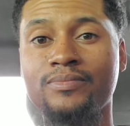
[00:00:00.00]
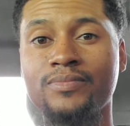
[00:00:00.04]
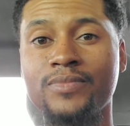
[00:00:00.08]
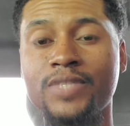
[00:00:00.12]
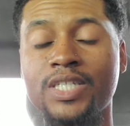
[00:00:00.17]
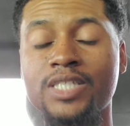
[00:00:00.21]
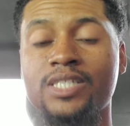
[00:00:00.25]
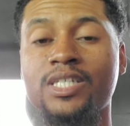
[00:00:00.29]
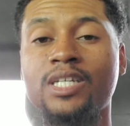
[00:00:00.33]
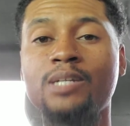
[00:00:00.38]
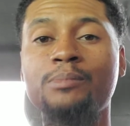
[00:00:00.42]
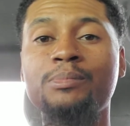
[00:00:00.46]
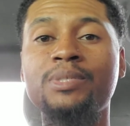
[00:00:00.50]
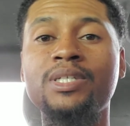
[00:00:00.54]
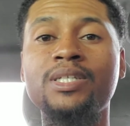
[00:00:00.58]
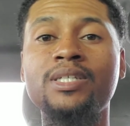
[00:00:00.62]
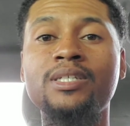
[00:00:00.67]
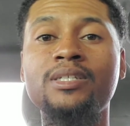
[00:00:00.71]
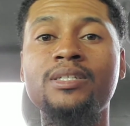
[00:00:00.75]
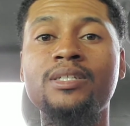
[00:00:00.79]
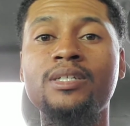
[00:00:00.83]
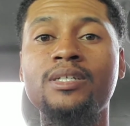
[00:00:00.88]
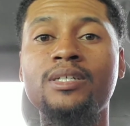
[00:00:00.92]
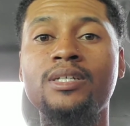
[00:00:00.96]
It's going to
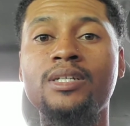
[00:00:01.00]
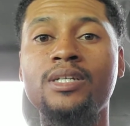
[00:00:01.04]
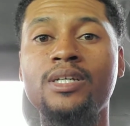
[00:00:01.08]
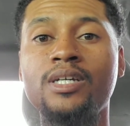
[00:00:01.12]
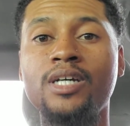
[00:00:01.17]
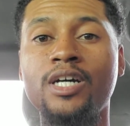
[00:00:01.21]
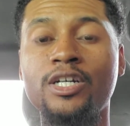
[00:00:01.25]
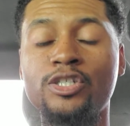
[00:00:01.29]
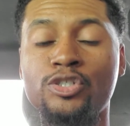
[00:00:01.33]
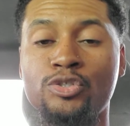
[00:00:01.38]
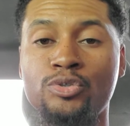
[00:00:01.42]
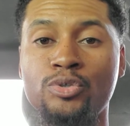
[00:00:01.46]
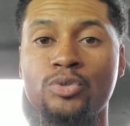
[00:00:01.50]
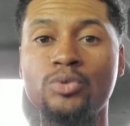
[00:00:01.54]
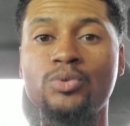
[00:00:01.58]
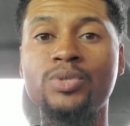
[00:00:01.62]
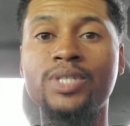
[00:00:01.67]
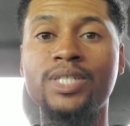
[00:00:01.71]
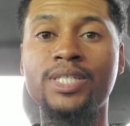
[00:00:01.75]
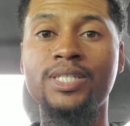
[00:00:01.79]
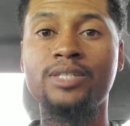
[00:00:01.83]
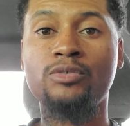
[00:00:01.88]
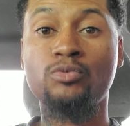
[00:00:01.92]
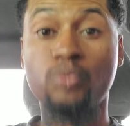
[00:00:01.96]
be a true
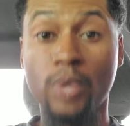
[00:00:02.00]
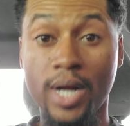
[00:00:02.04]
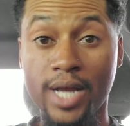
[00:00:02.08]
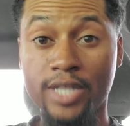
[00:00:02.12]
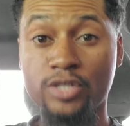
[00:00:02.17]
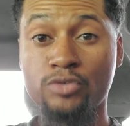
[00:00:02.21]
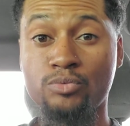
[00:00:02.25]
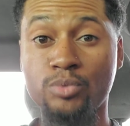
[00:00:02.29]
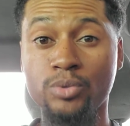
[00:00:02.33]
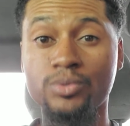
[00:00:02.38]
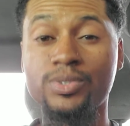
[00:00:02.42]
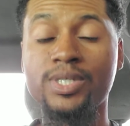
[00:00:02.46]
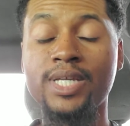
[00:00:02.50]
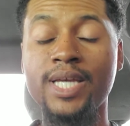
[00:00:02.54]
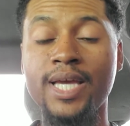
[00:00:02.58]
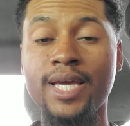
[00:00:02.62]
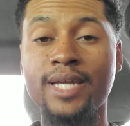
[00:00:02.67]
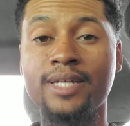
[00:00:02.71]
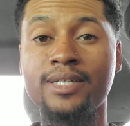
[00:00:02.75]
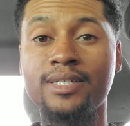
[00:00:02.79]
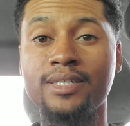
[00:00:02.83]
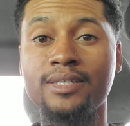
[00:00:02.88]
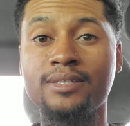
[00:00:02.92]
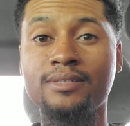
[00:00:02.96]
grassroots
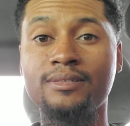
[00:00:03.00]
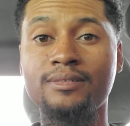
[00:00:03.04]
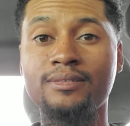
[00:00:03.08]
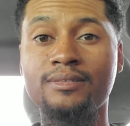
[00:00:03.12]
candidate